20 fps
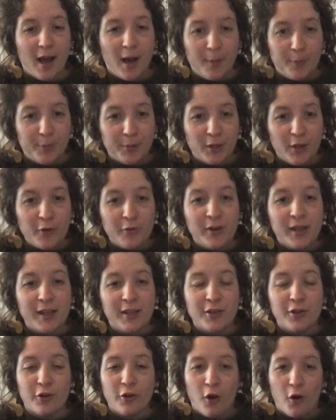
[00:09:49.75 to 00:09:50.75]

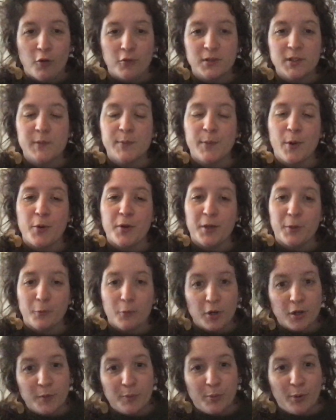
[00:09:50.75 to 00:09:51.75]
uploading your own spoken
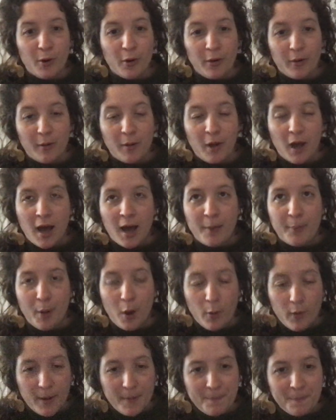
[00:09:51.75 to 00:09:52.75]
word
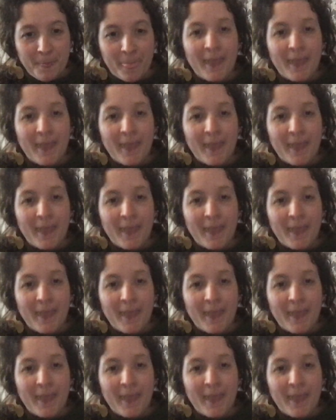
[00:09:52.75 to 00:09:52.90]
poem